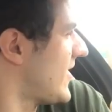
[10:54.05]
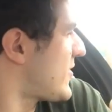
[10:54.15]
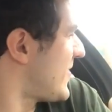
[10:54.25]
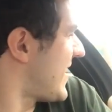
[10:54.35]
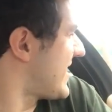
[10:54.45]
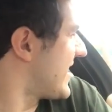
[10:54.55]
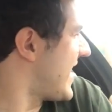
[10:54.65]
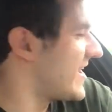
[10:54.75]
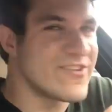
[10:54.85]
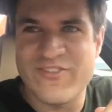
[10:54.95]
Nothing like a
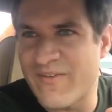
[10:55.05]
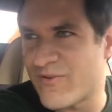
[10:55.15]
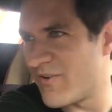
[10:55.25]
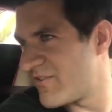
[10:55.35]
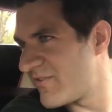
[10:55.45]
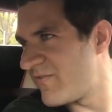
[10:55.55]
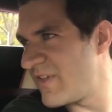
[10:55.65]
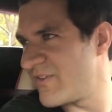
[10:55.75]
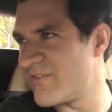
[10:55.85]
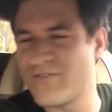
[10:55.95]
gated shifter, it just
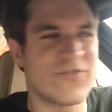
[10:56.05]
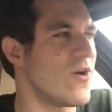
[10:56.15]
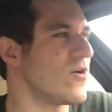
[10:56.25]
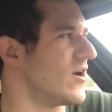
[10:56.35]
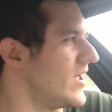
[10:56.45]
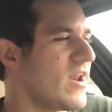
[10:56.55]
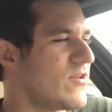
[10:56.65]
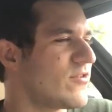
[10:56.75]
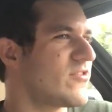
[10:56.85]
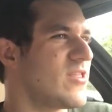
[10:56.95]
feels so good.
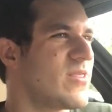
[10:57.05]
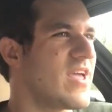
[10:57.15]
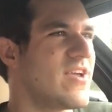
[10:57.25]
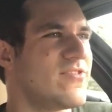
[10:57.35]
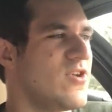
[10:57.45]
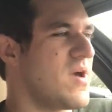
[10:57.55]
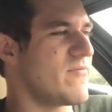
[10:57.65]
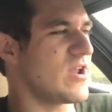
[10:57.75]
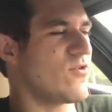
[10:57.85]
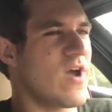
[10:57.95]
One interesting thing is you
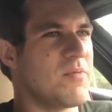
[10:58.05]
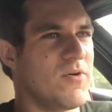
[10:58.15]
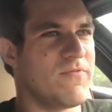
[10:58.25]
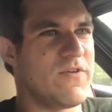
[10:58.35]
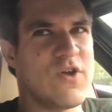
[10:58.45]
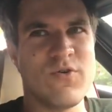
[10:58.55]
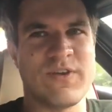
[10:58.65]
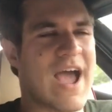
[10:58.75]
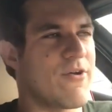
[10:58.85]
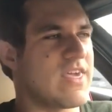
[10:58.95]
have an incredible
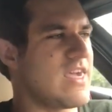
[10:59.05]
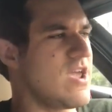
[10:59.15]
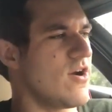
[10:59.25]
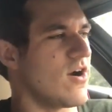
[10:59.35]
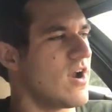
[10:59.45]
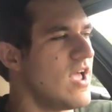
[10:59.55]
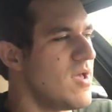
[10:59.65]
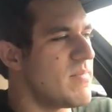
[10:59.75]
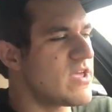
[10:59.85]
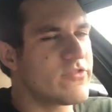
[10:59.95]
view down here
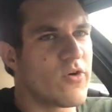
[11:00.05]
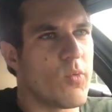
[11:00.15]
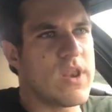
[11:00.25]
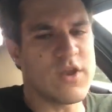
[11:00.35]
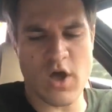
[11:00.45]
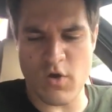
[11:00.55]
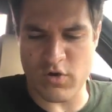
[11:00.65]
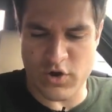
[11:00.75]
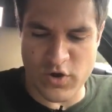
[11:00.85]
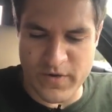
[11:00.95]
because the
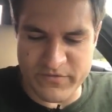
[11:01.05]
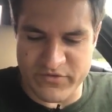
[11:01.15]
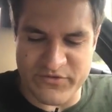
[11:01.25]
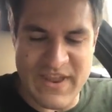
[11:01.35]
window curves